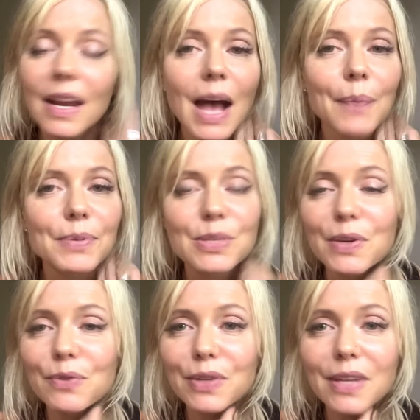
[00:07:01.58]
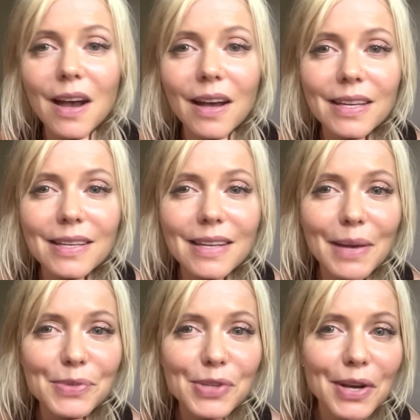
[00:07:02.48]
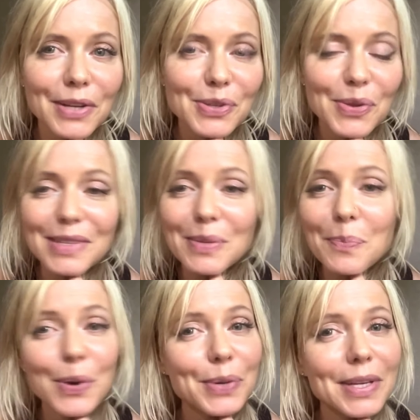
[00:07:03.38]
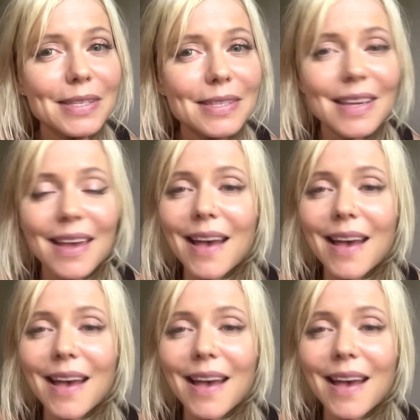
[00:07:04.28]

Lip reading: it happens to be a really hot EDM song, so that's a bonus.